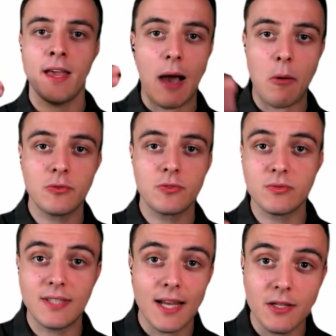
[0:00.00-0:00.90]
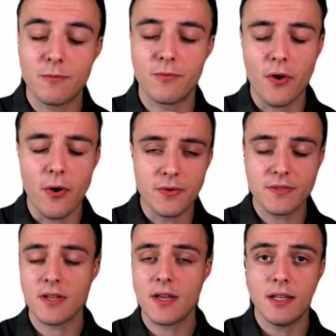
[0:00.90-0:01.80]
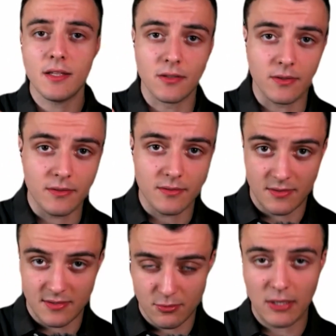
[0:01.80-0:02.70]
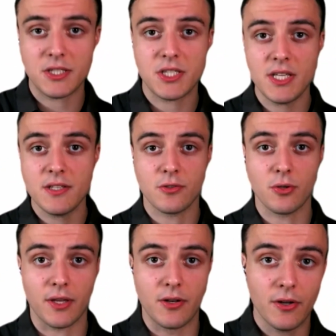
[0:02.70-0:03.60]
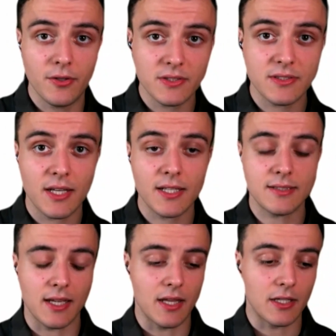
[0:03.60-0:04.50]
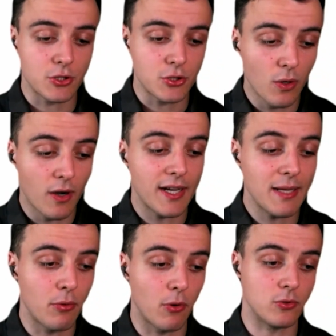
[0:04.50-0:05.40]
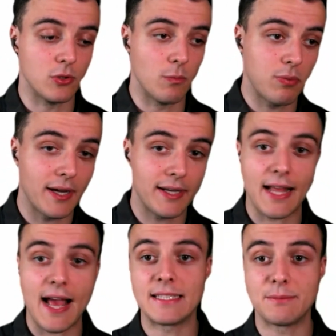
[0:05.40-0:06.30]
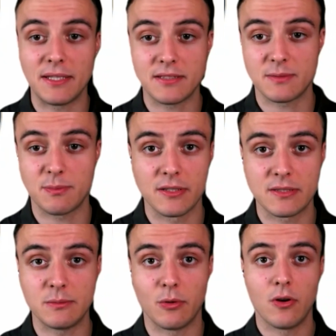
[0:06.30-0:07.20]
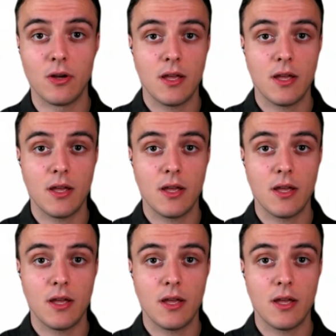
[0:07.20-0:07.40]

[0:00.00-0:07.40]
I want to tell you first the strategy so you can understand and that you are able to apply it as best as possible